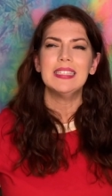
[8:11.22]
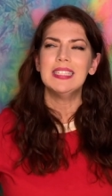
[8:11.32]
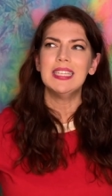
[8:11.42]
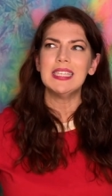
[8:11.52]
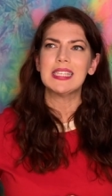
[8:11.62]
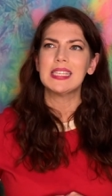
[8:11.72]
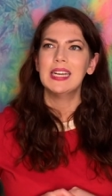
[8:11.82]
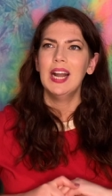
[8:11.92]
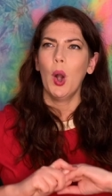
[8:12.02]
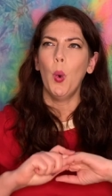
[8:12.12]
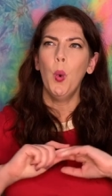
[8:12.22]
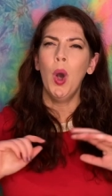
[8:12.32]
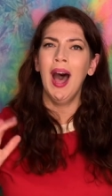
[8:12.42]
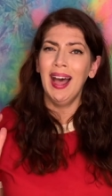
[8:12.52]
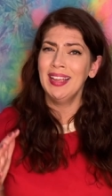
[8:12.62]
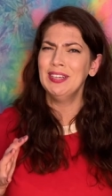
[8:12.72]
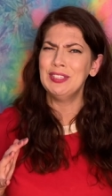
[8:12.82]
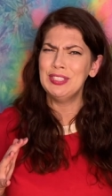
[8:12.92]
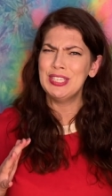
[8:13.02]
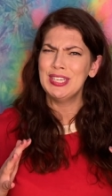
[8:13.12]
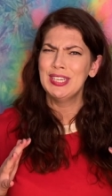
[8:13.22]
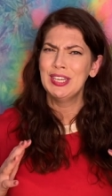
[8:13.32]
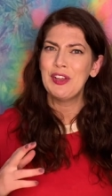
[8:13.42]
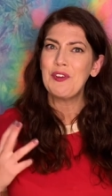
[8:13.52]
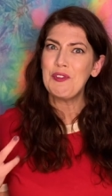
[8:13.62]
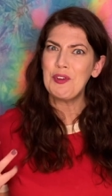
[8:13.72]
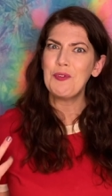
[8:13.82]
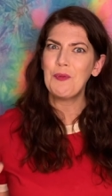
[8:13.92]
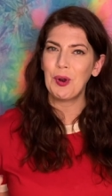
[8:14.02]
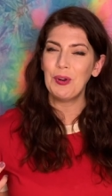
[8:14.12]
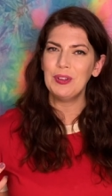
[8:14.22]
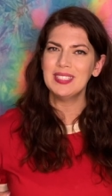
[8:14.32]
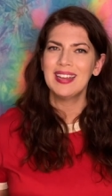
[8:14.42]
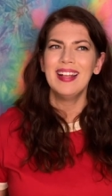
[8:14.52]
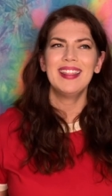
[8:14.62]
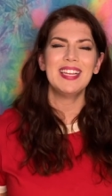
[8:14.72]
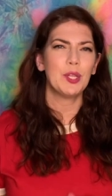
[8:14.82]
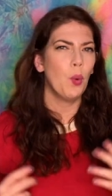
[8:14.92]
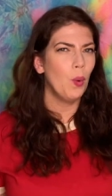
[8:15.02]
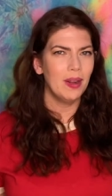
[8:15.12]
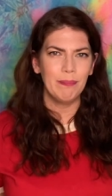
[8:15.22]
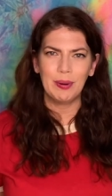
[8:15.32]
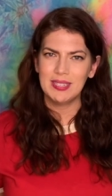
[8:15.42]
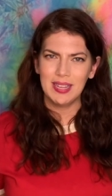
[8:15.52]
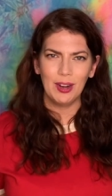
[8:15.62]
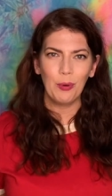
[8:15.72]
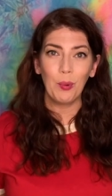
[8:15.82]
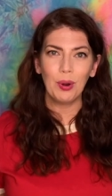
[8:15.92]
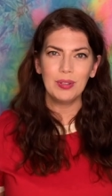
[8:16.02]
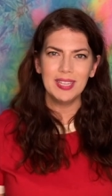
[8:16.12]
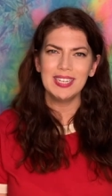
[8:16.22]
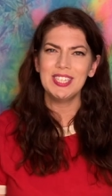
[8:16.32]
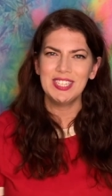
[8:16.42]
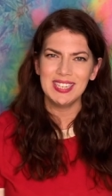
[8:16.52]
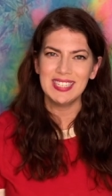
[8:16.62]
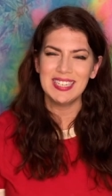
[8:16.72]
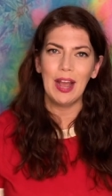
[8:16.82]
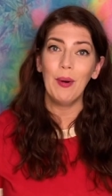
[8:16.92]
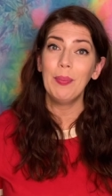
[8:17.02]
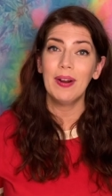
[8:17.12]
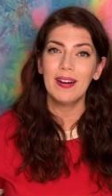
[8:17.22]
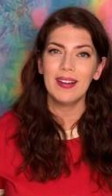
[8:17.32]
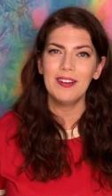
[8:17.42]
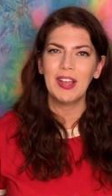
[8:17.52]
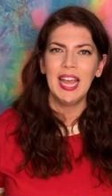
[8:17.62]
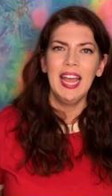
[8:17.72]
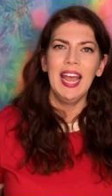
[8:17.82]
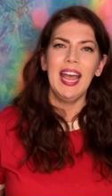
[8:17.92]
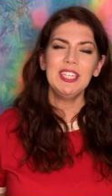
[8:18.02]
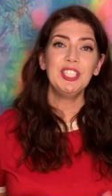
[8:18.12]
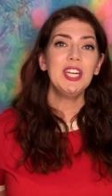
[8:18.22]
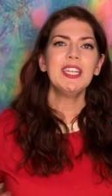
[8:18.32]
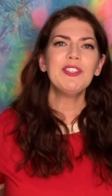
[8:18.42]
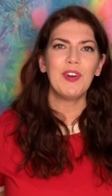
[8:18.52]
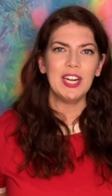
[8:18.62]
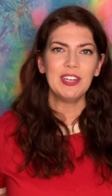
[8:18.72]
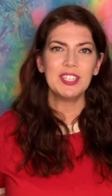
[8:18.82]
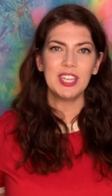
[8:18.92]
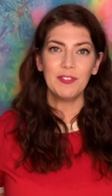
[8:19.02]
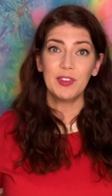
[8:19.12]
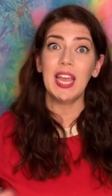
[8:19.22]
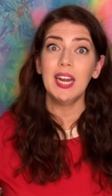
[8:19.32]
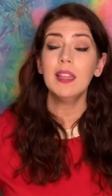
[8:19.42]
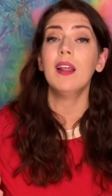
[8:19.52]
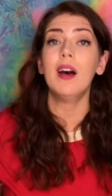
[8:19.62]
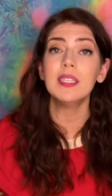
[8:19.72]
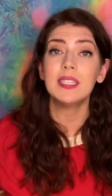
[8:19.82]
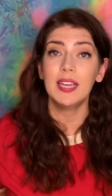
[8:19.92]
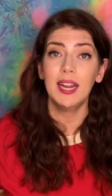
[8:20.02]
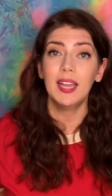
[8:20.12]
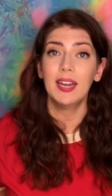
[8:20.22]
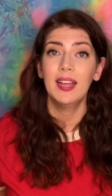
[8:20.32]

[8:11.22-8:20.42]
to this wild new world, this 1%er world that she is now a part of. And she does find herself getting lost in it,